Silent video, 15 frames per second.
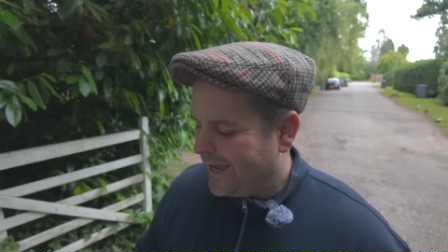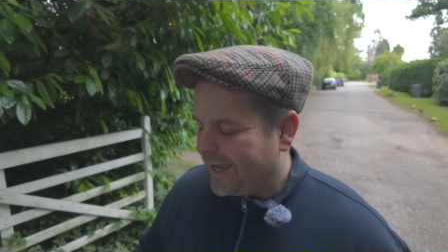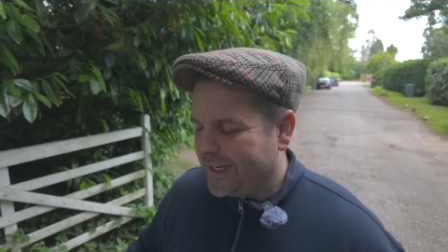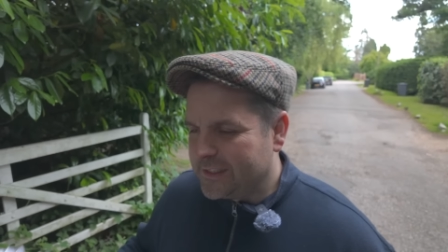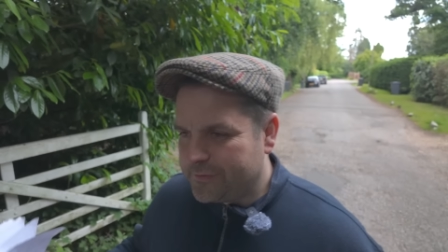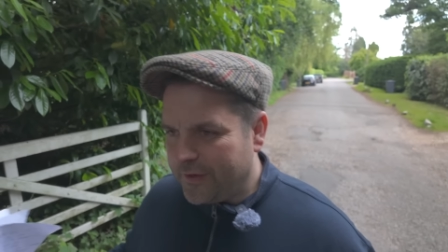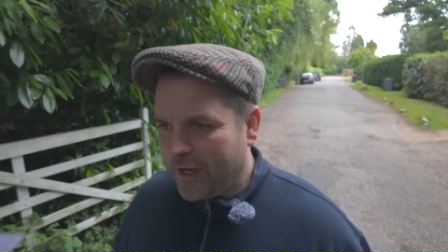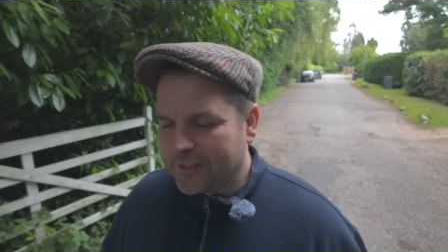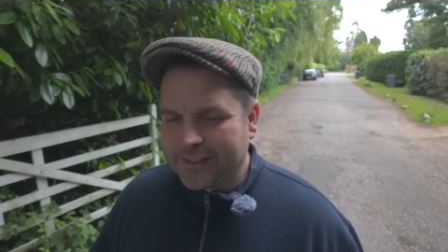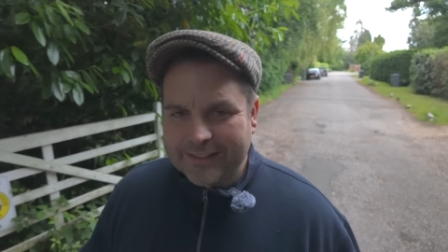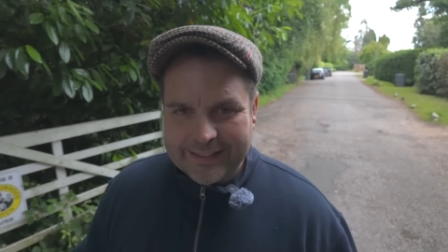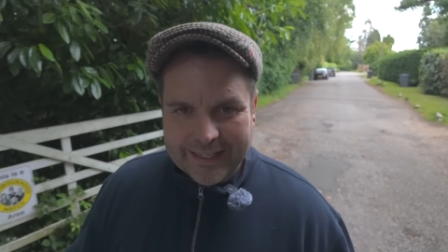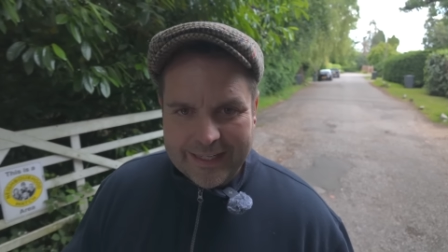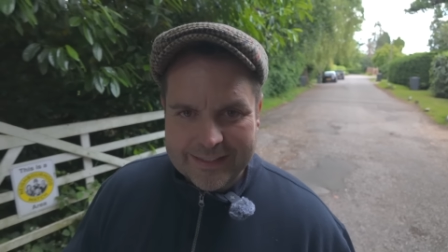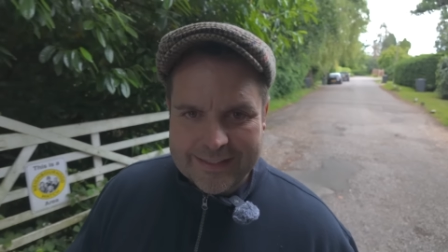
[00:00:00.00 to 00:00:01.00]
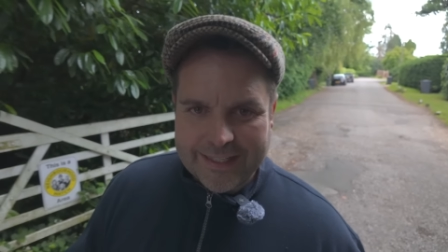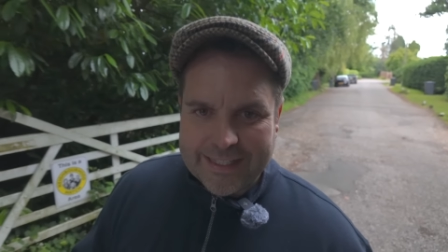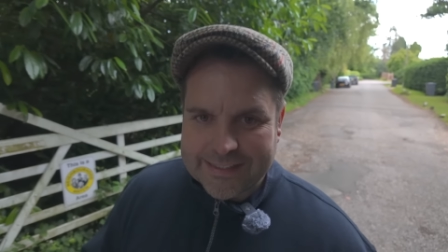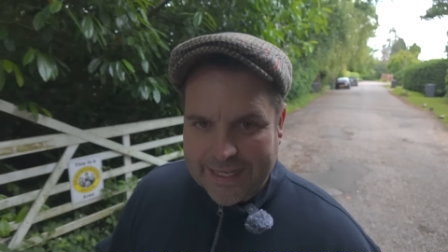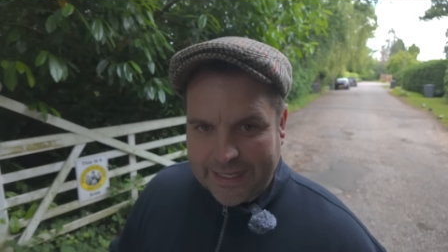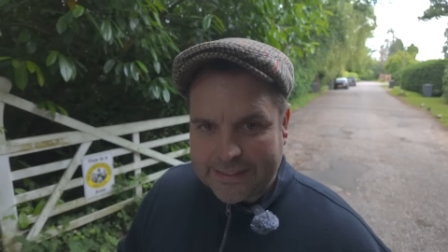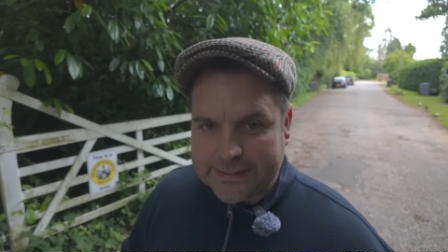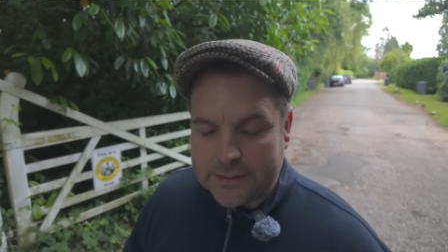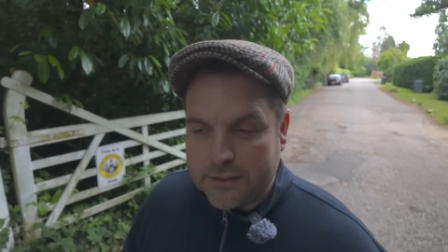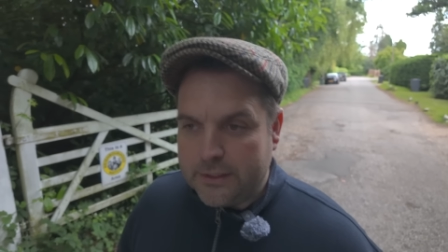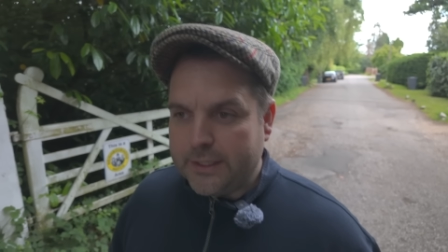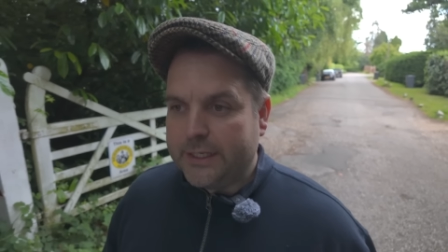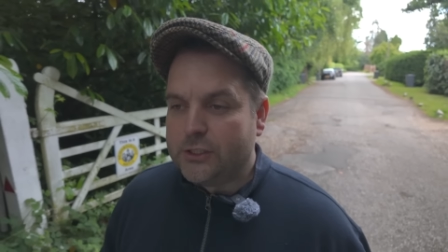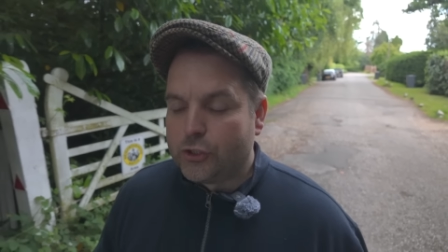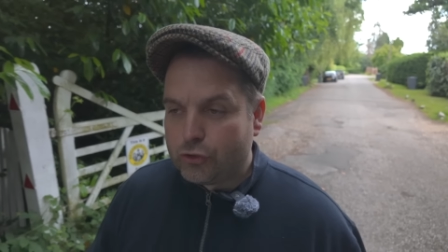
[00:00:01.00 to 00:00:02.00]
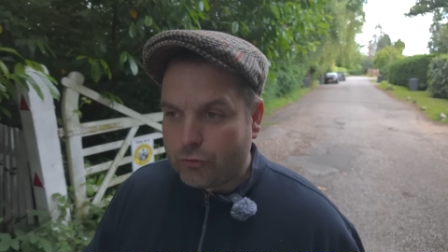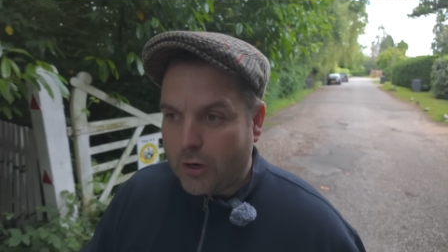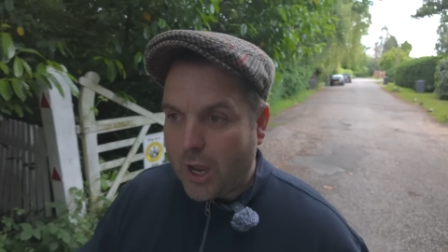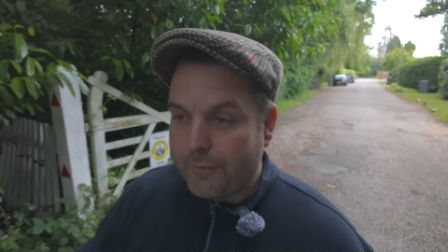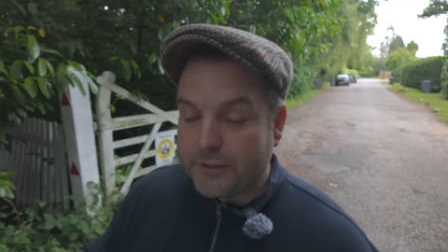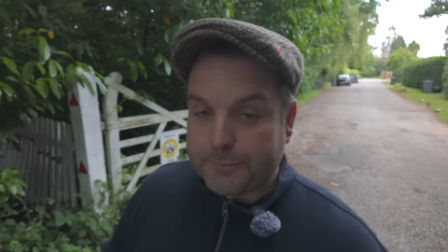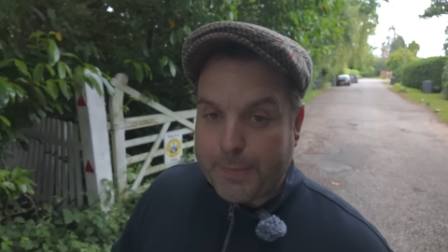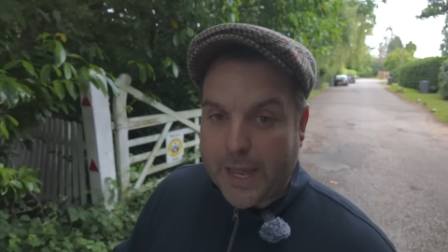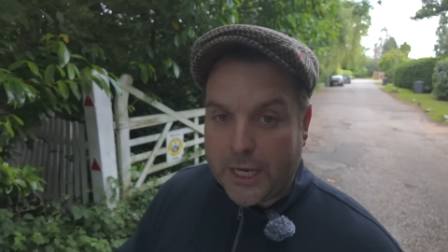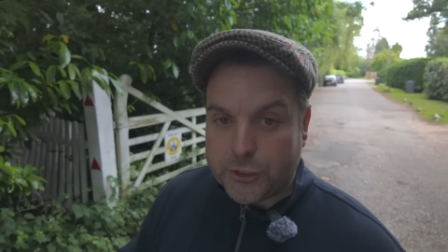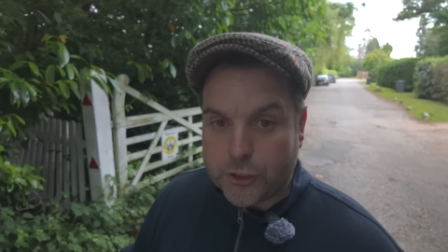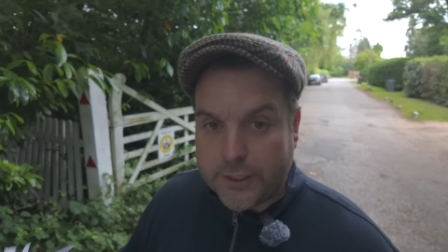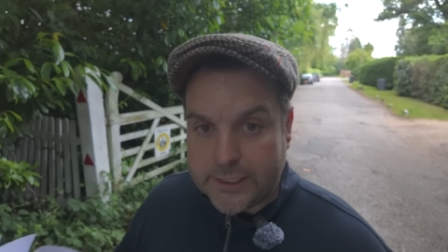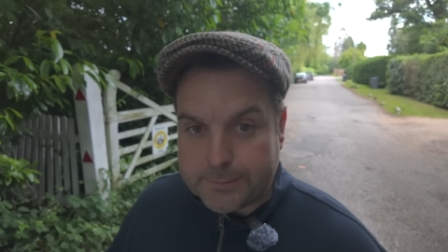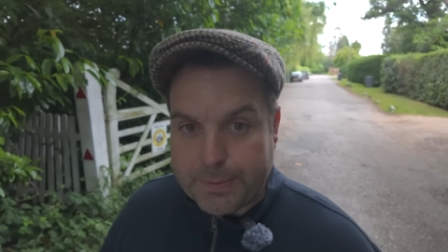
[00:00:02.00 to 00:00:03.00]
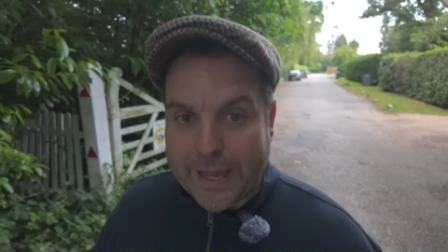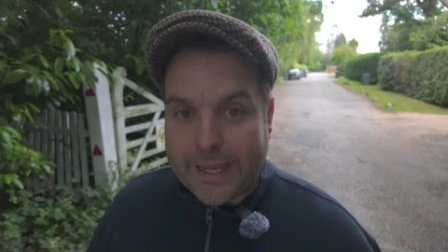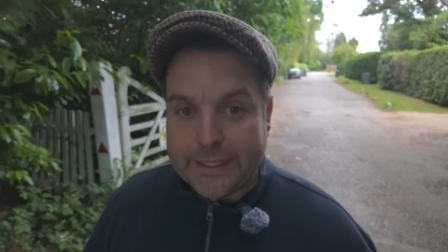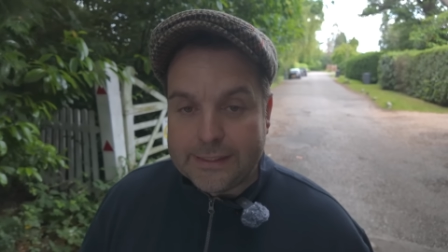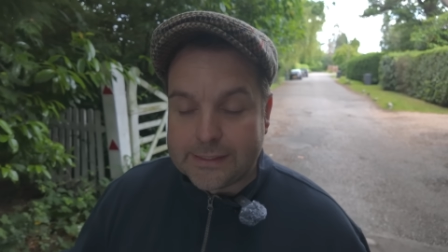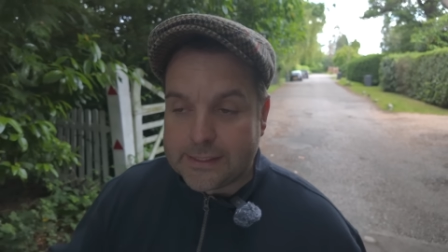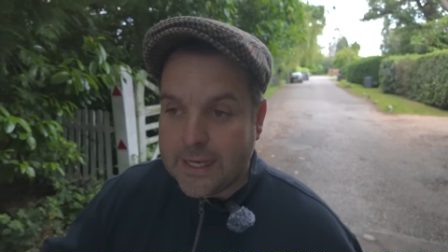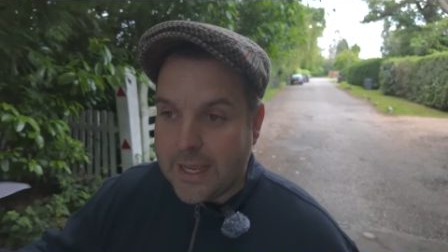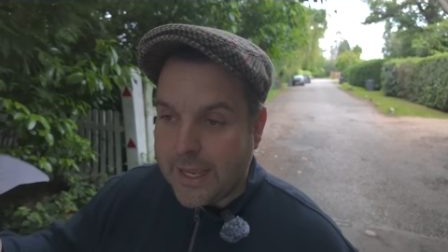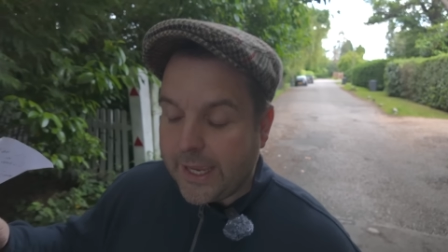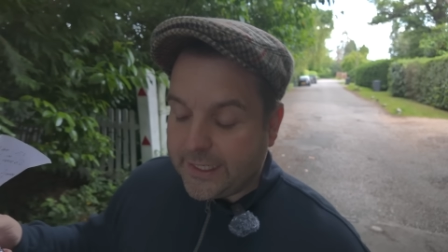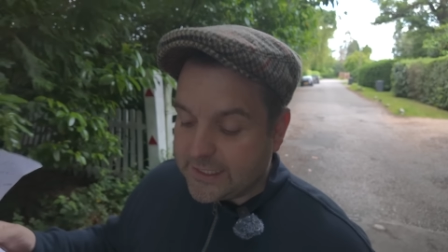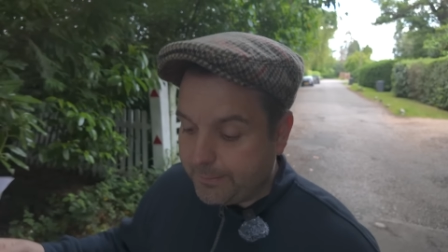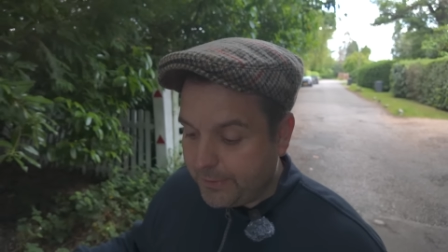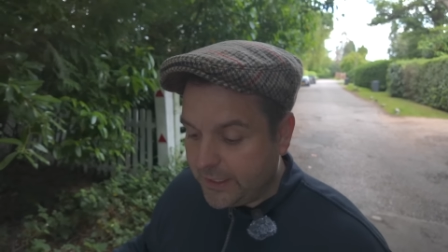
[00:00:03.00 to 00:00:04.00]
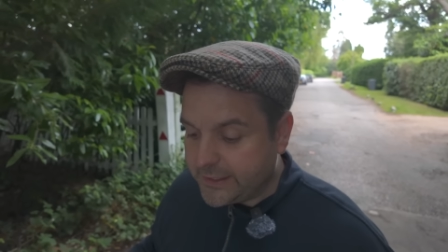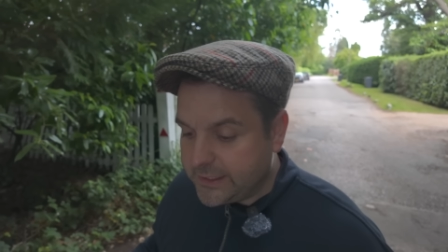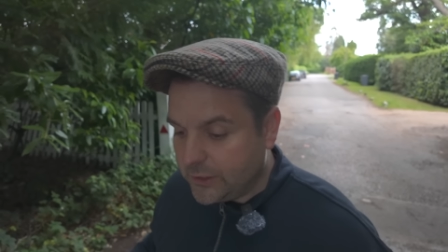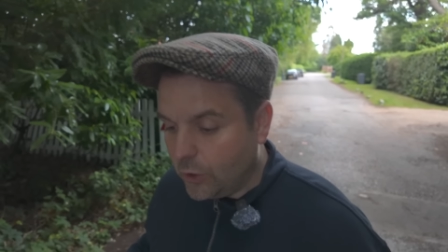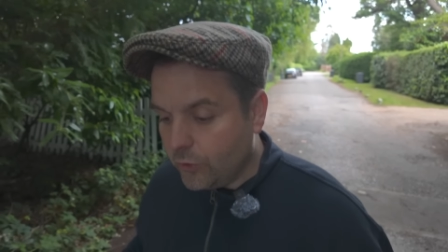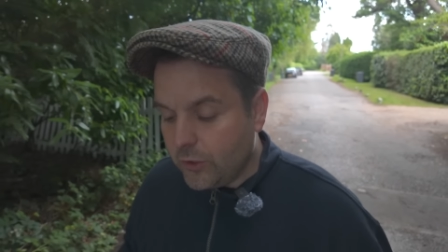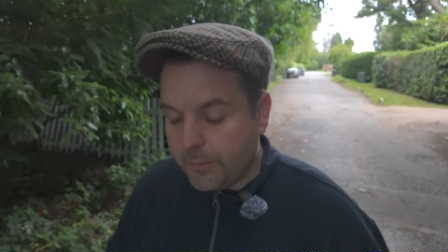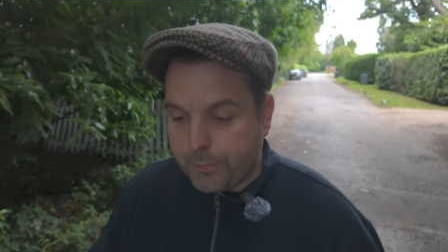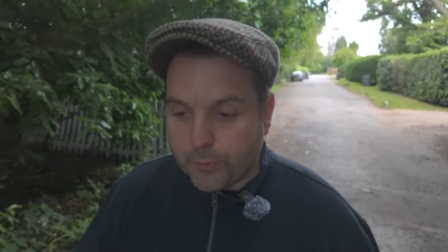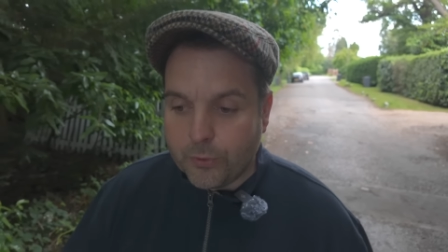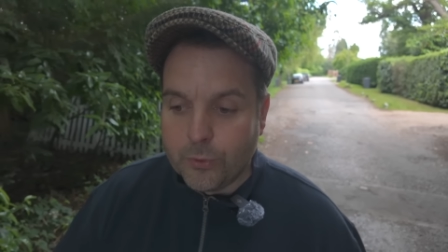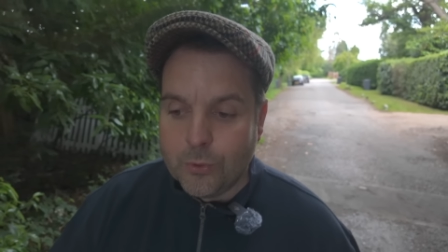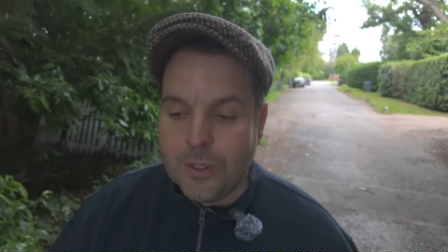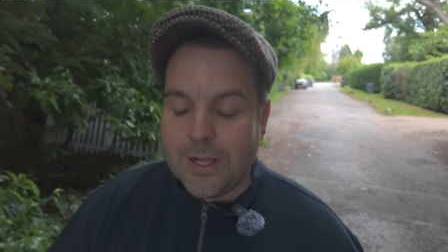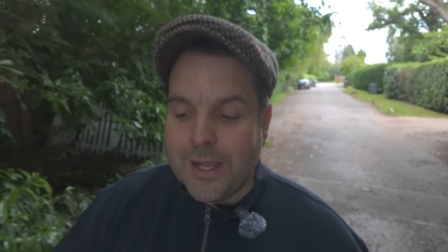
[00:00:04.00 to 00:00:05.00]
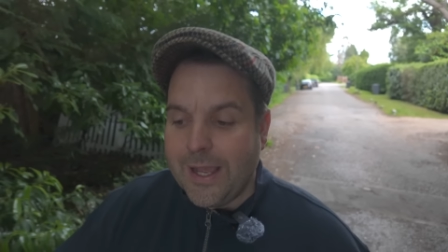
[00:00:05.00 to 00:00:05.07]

His versatility is excellent. His drive, his passion, his pace, his ability on the ball.